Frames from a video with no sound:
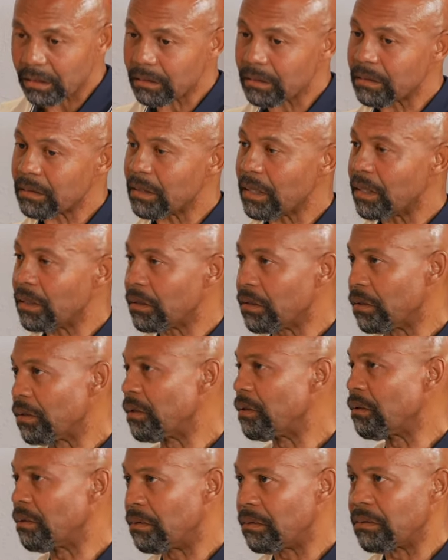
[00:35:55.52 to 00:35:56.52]
Thank
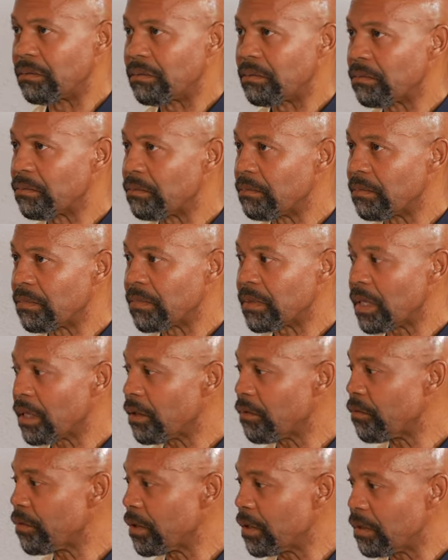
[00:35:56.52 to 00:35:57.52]
you.
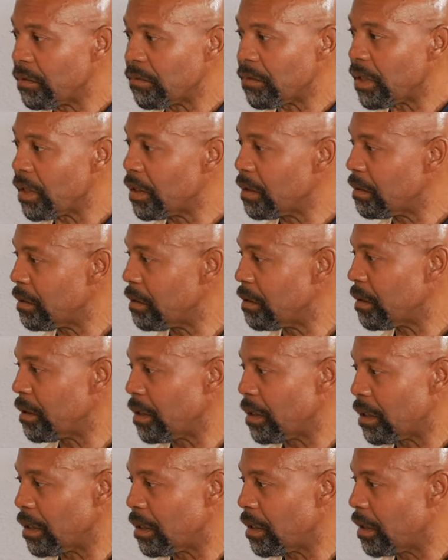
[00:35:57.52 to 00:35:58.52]
Thank you for the invite
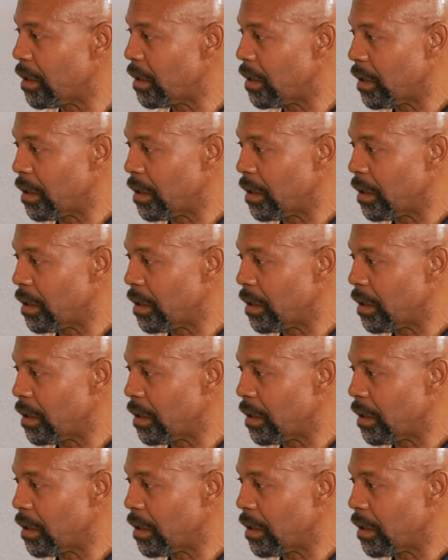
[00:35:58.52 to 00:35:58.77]
and uh,